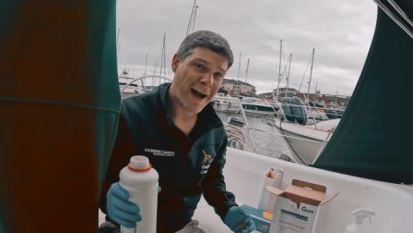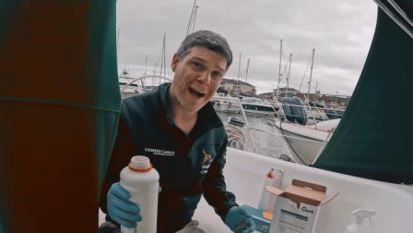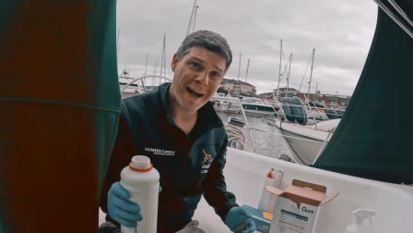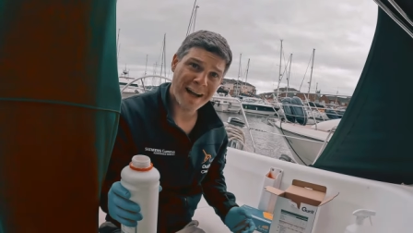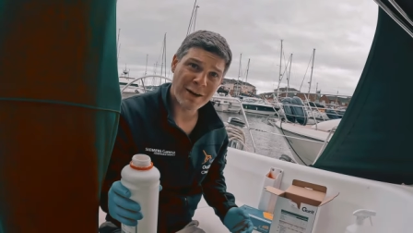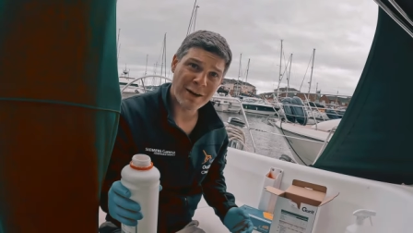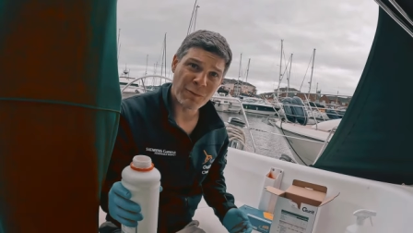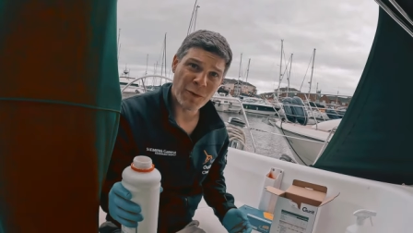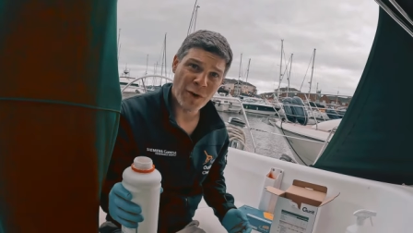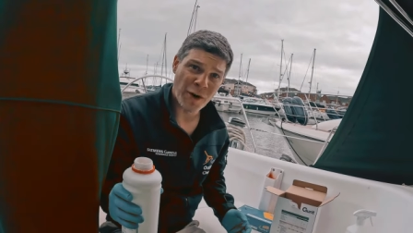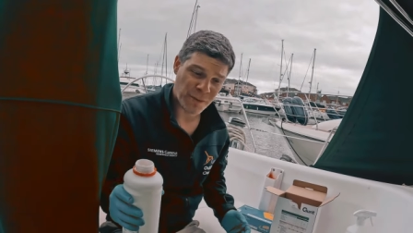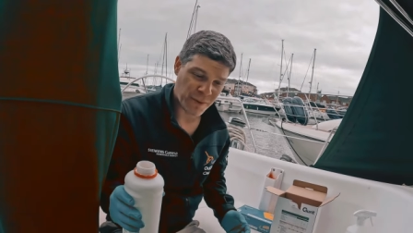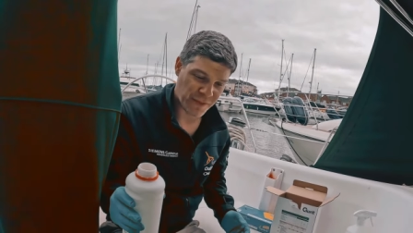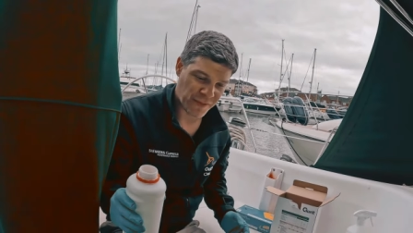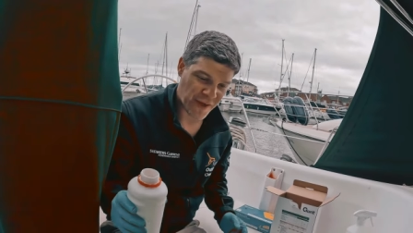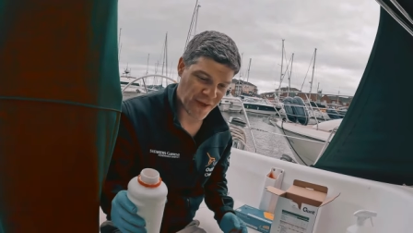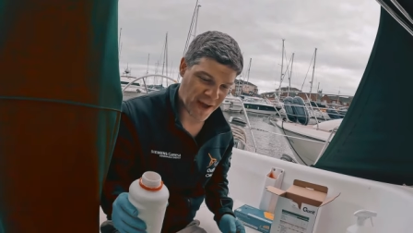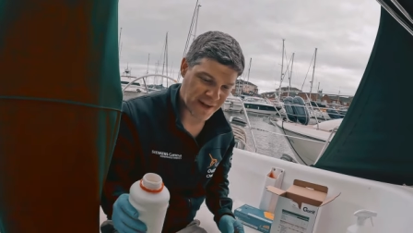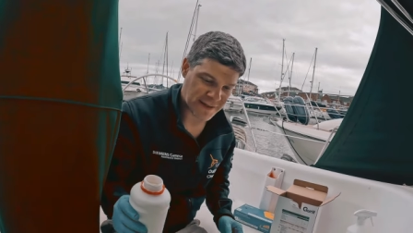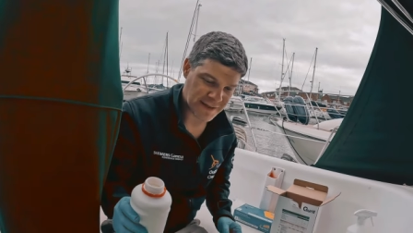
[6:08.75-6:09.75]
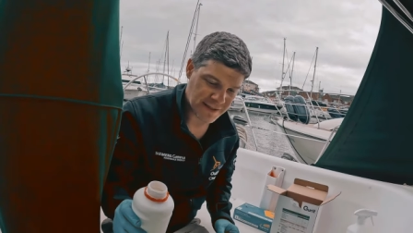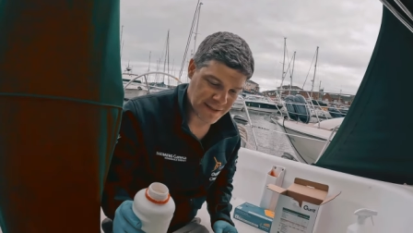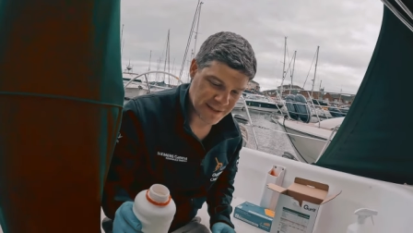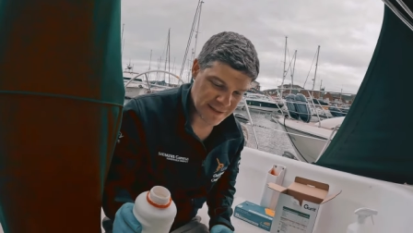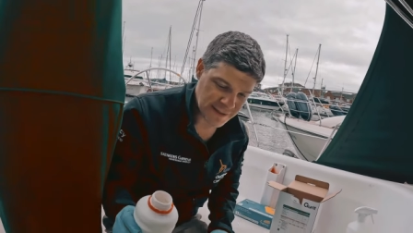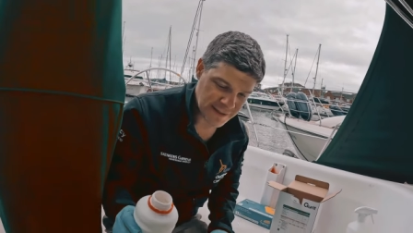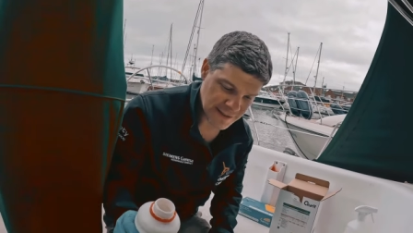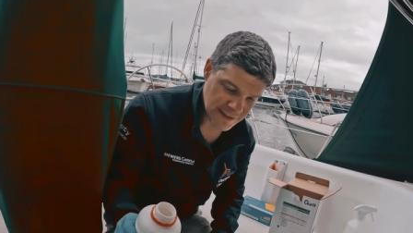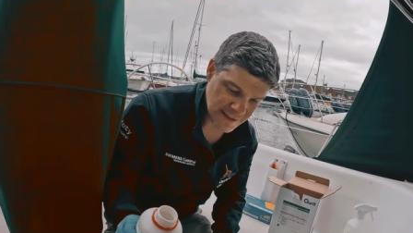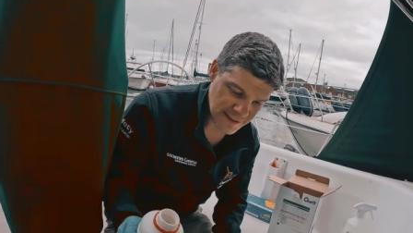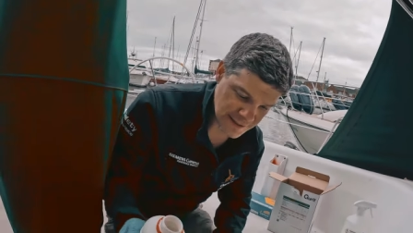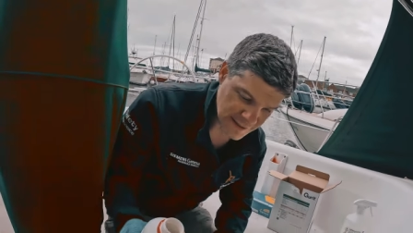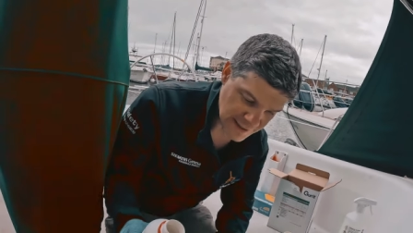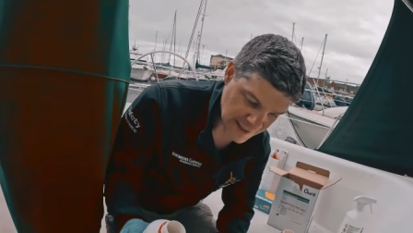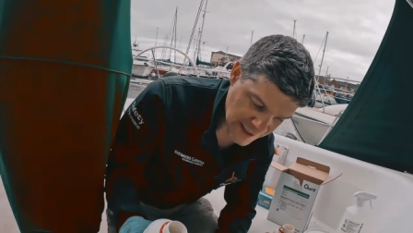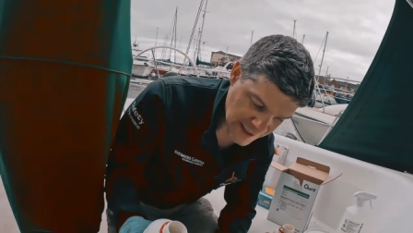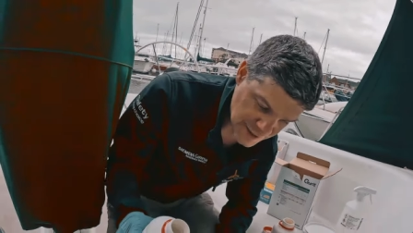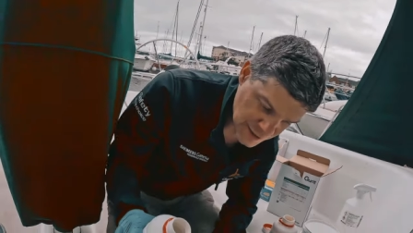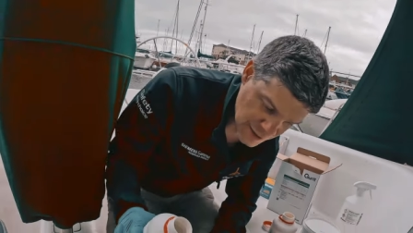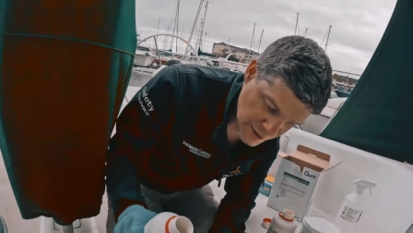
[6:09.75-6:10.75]
I can work with that.
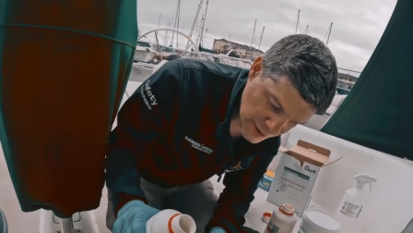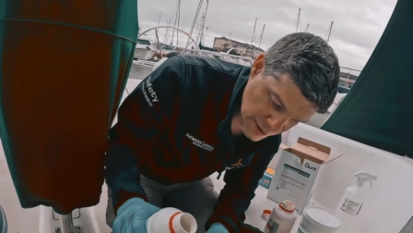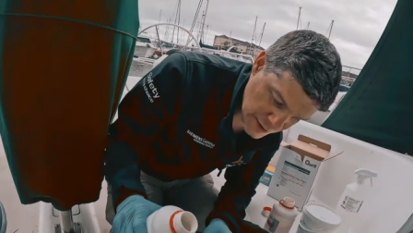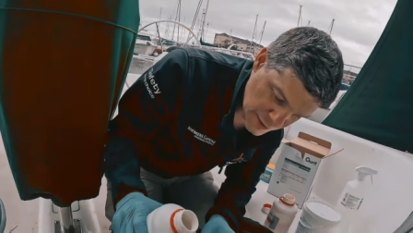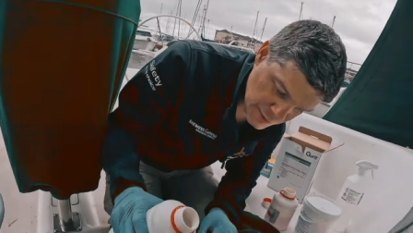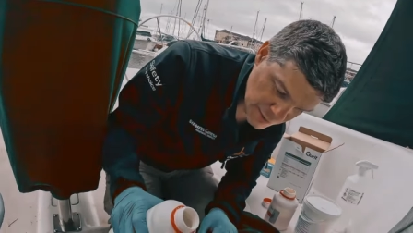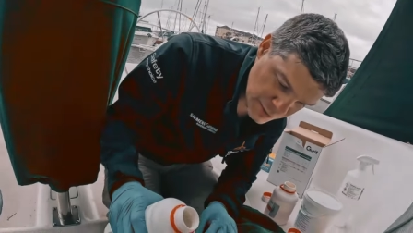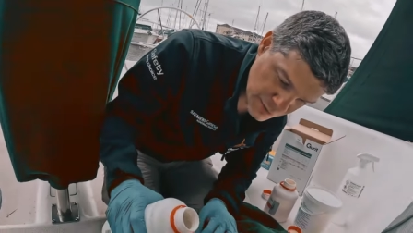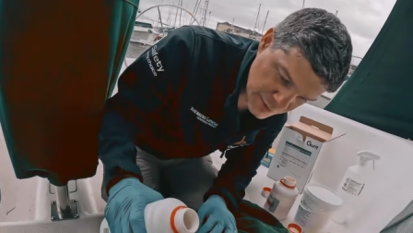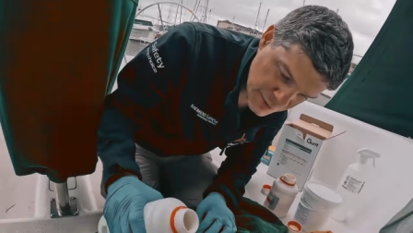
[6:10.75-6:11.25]
Let's go.